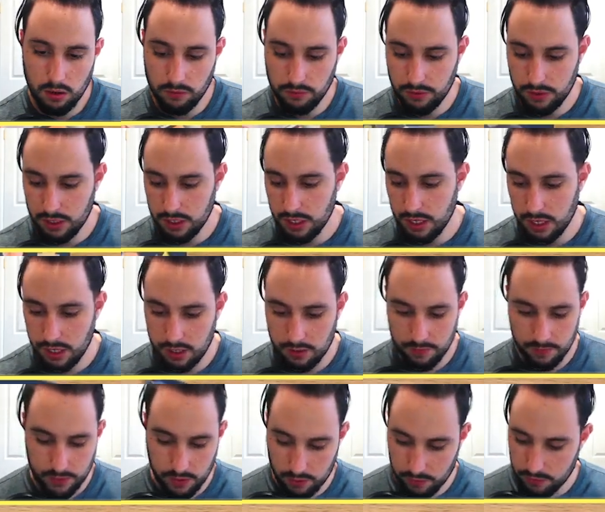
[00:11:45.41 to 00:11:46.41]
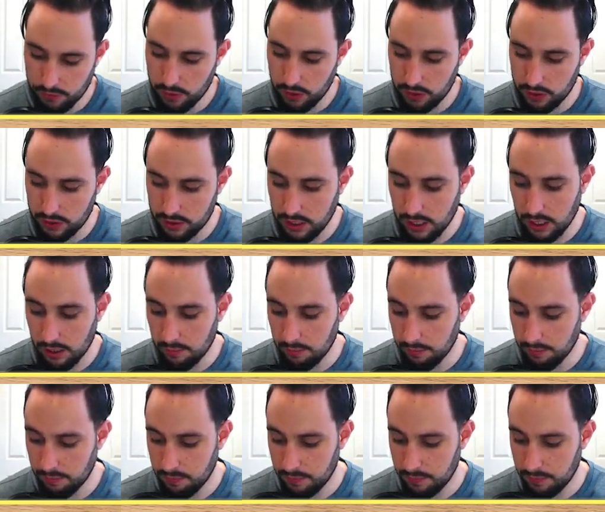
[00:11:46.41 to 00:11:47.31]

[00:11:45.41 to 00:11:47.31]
the year. First um,